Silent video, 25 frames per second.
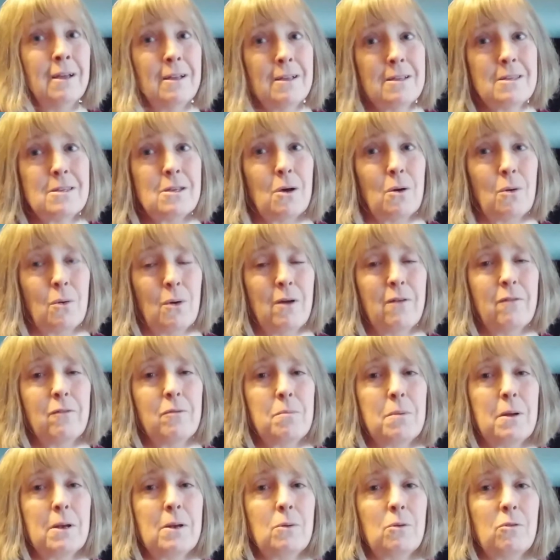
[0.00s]
So
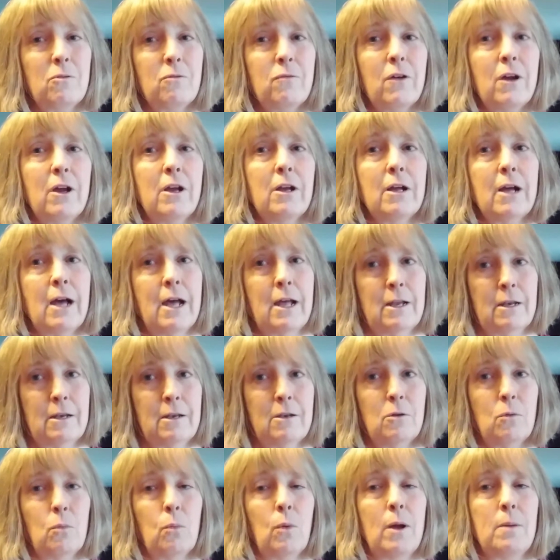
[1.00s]
everybody was very kind
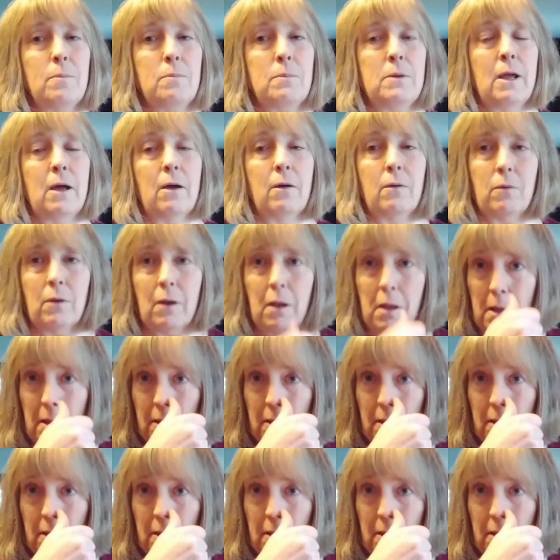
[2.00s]
to wipe down